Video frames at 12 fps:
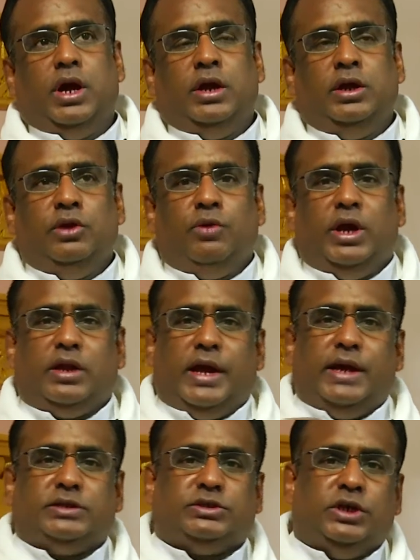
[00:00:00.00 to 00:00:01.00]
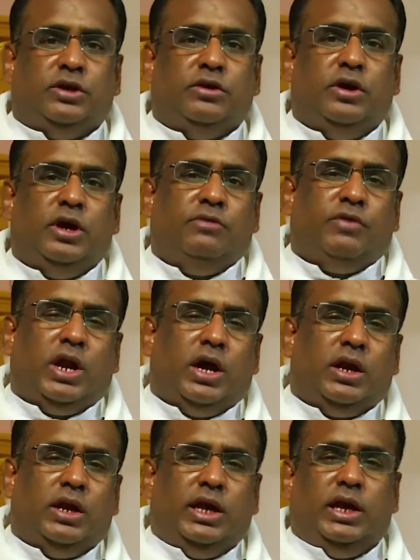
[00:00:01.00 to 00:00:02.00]
undue attraction for
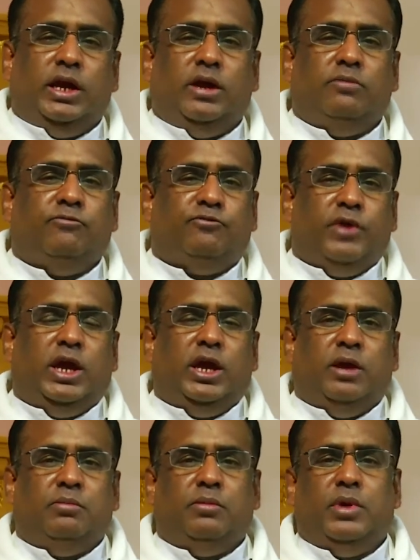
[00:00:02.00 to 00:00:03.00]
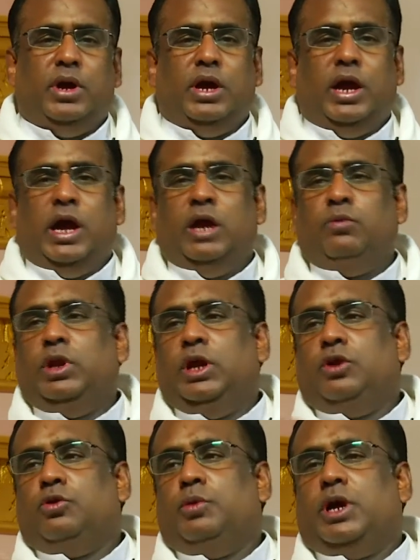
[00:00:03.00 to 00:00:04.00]
our name, fame, and we
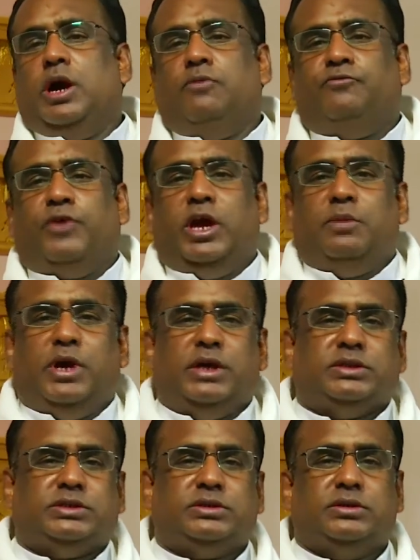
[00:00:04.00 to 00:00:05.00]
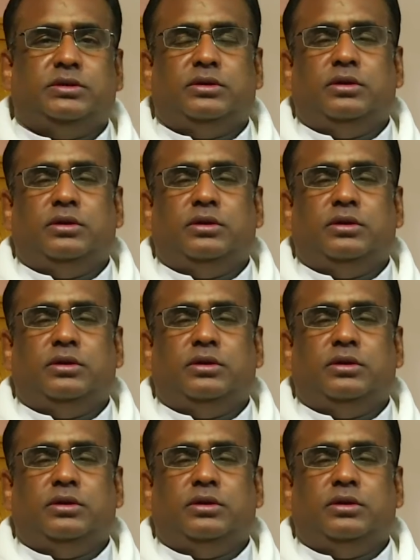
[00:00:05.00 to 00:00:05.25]
need to become famous.